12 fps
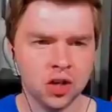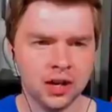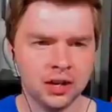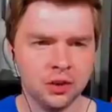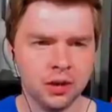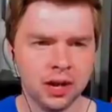
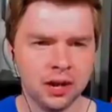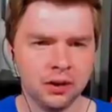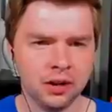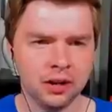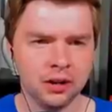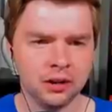Shiny, you get out
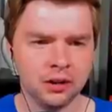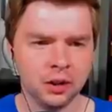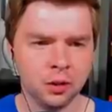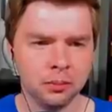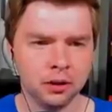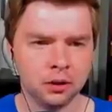here.
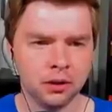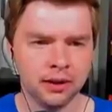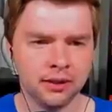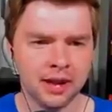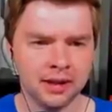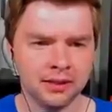You
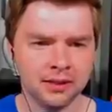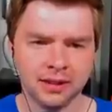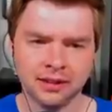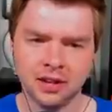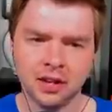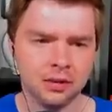obliterate that
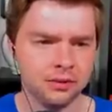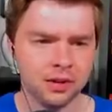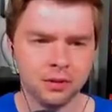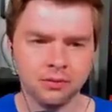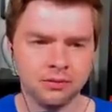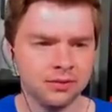thing. No,
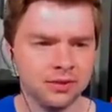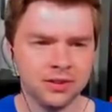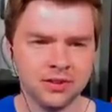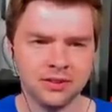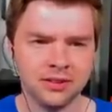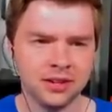don't.
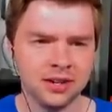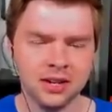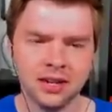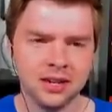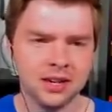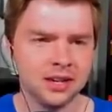Just...
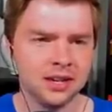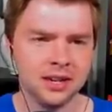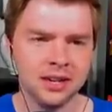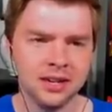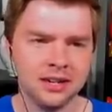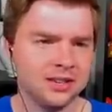
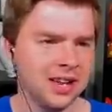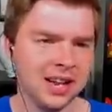Just